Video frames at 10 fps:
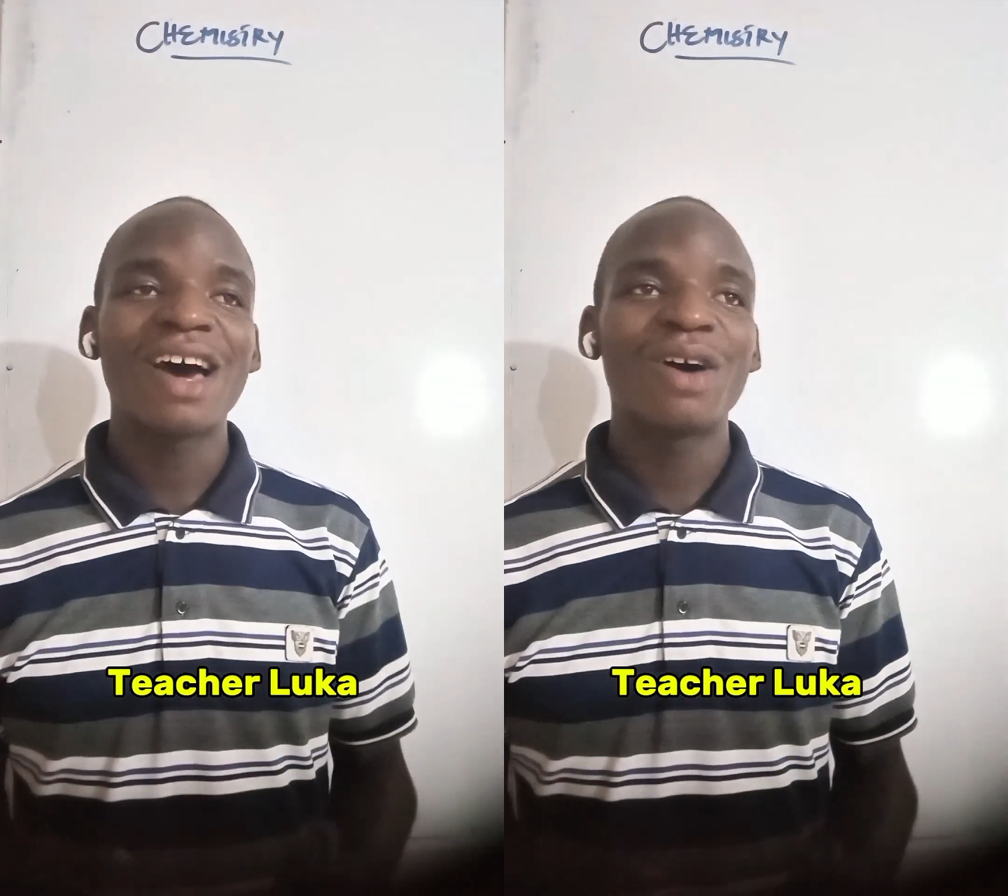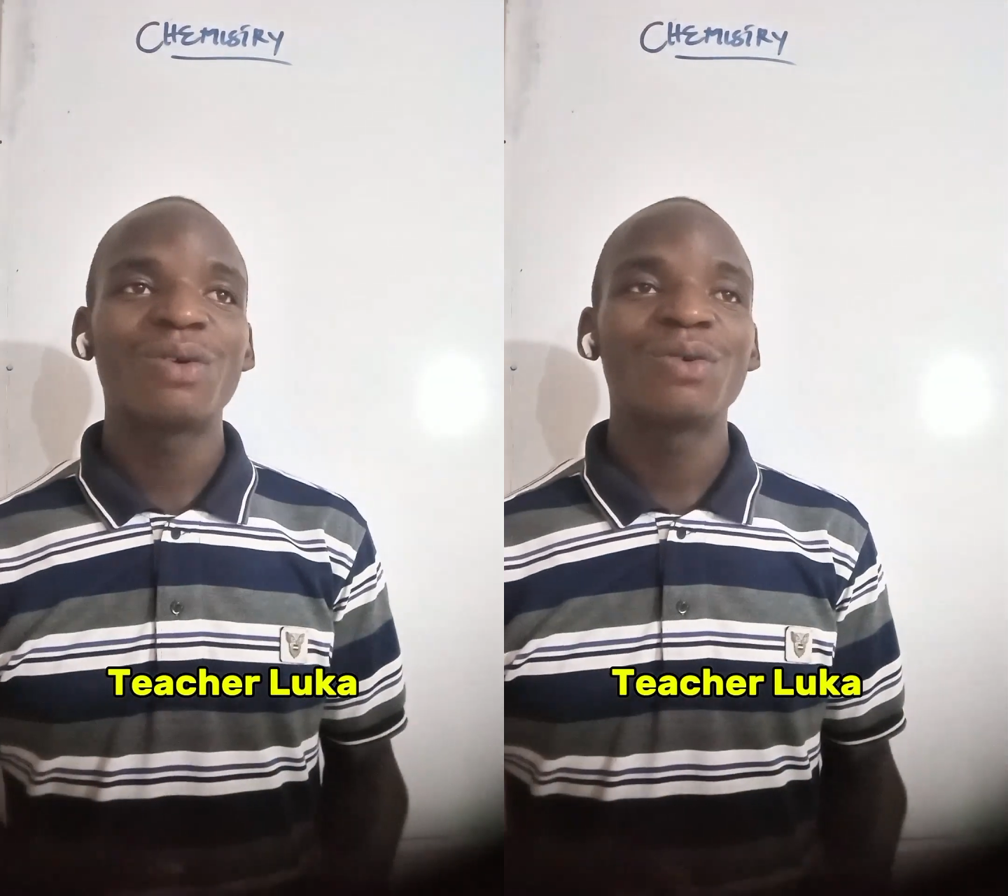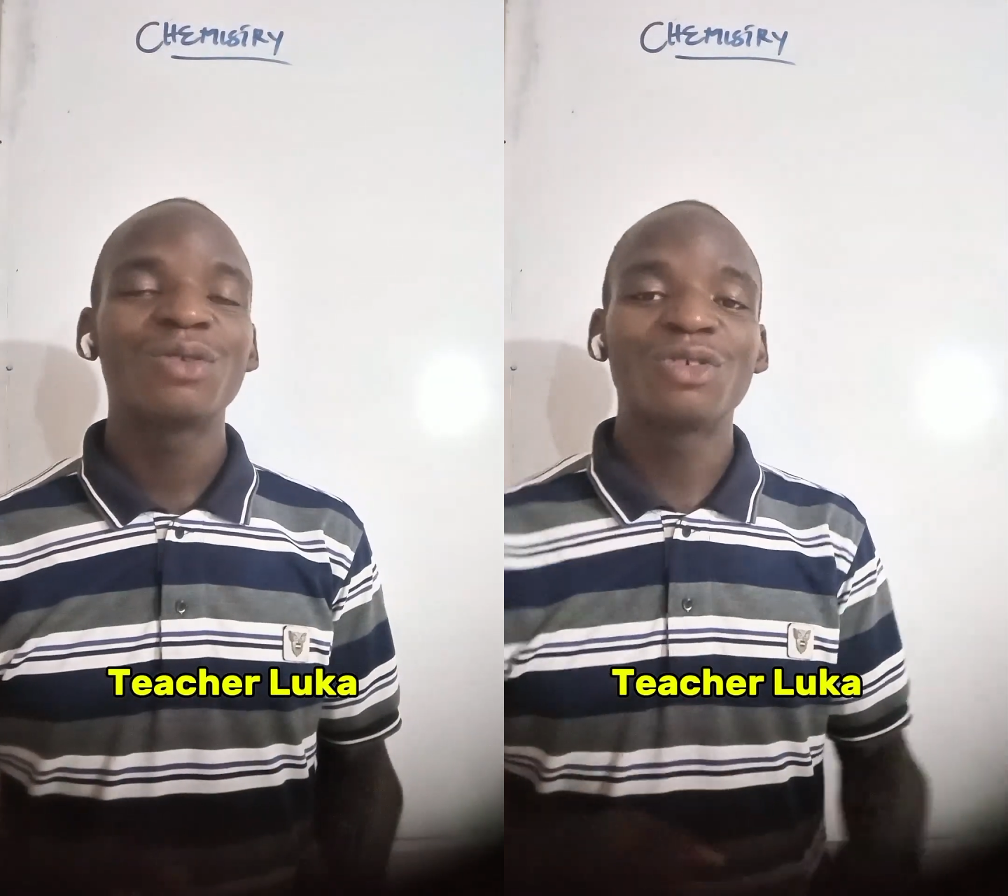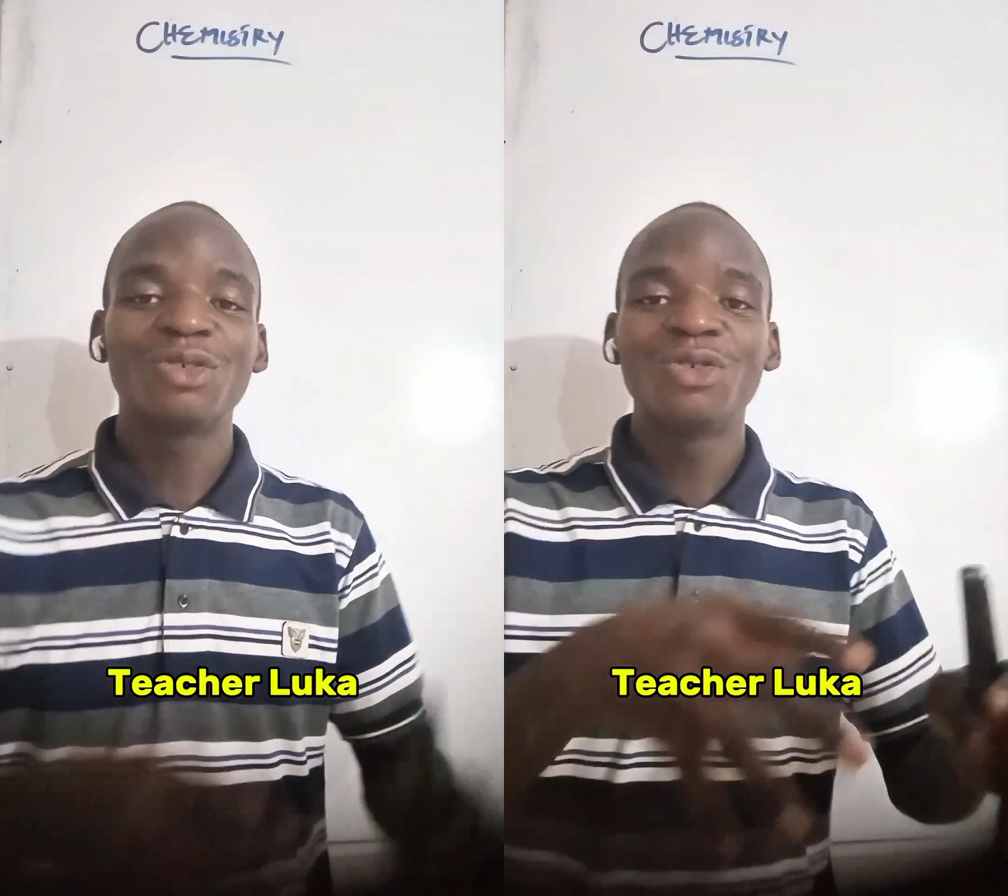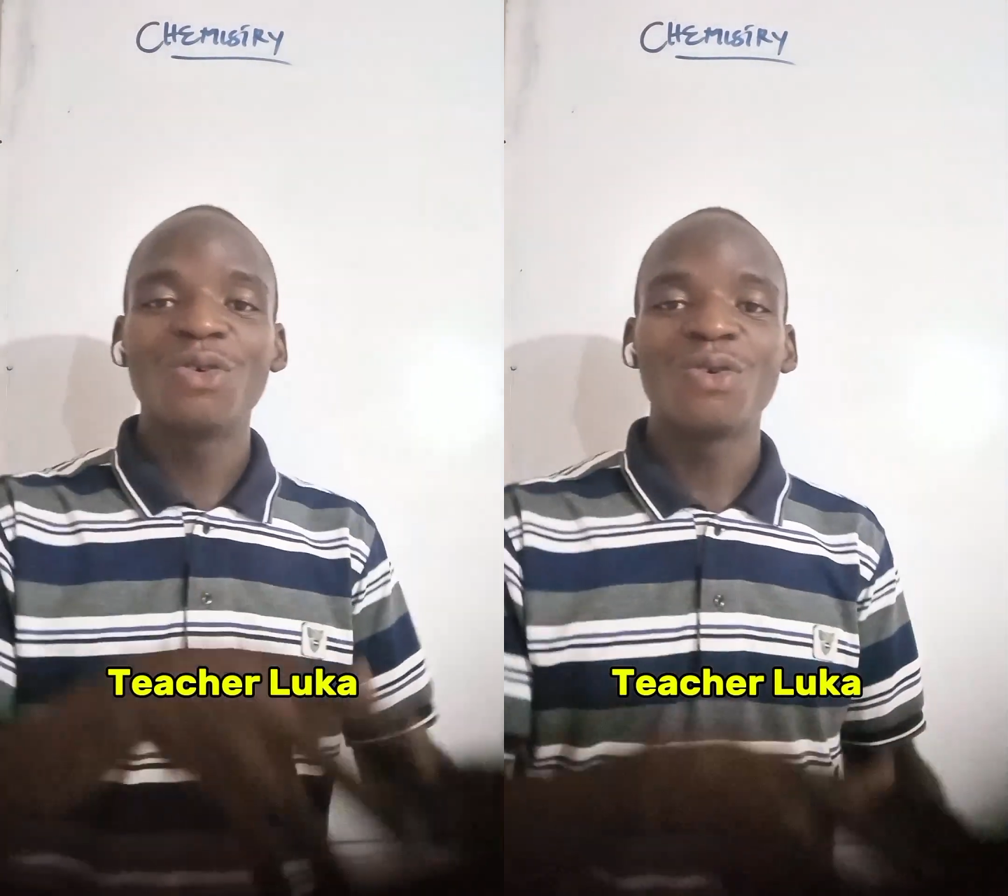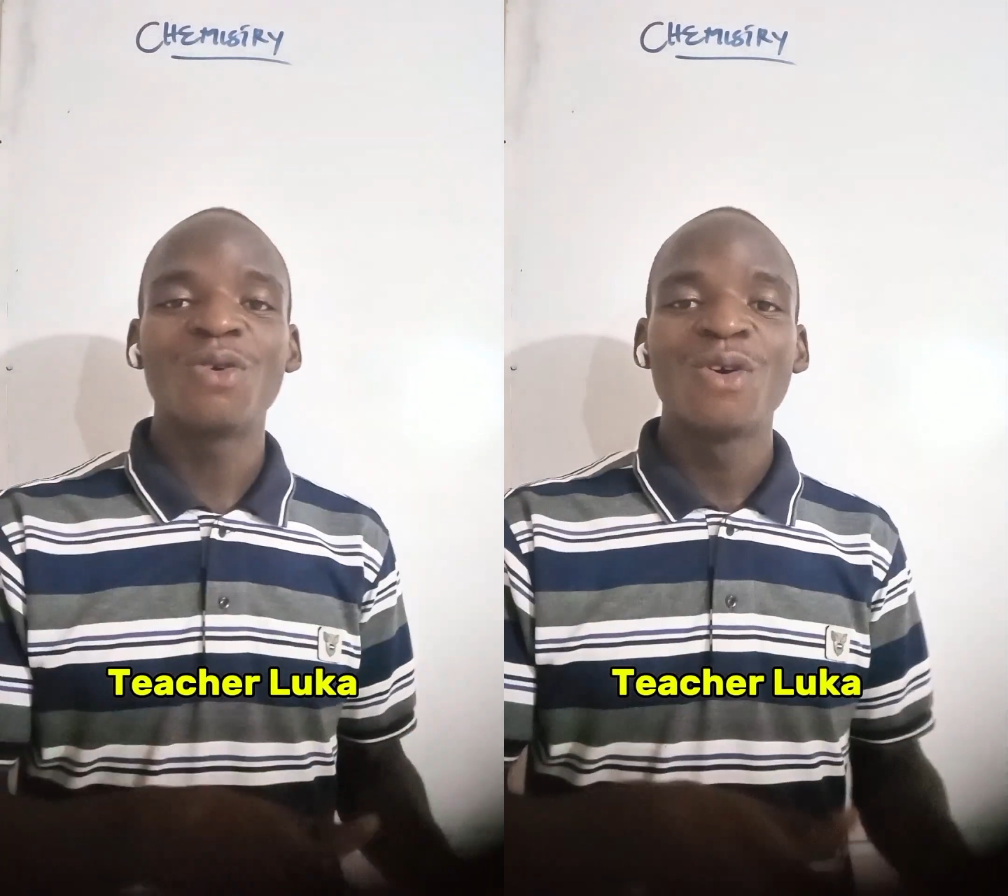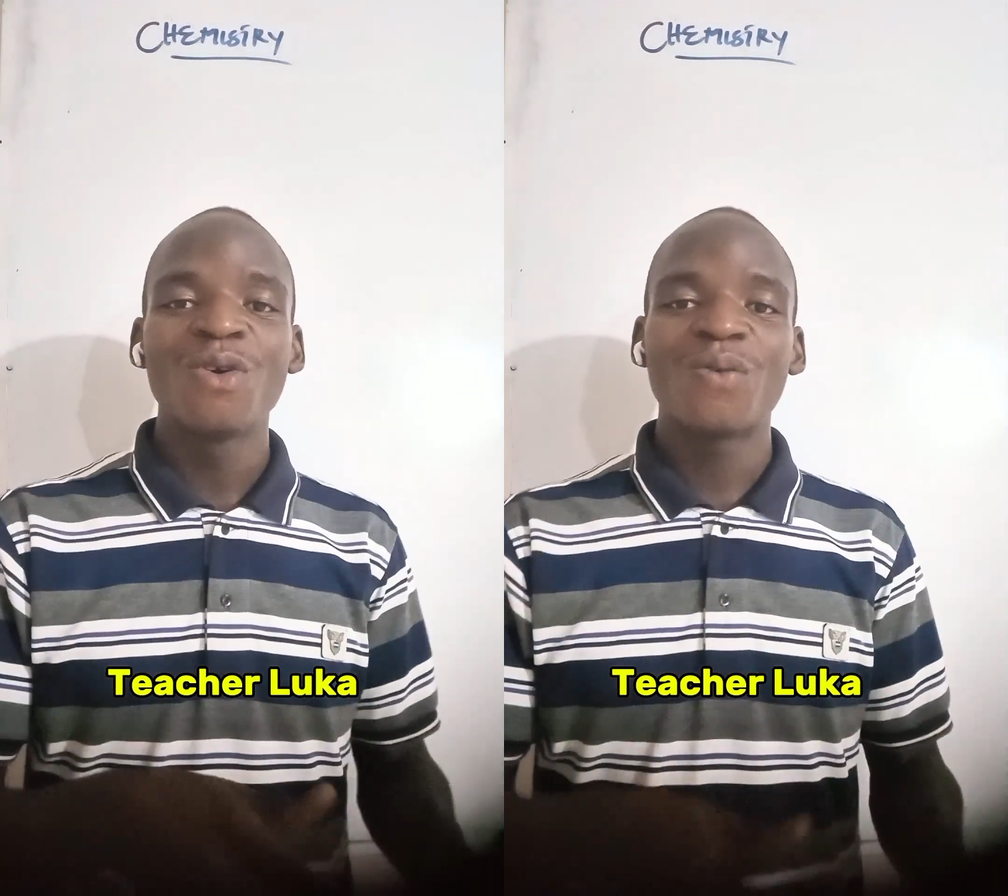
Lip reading: how to know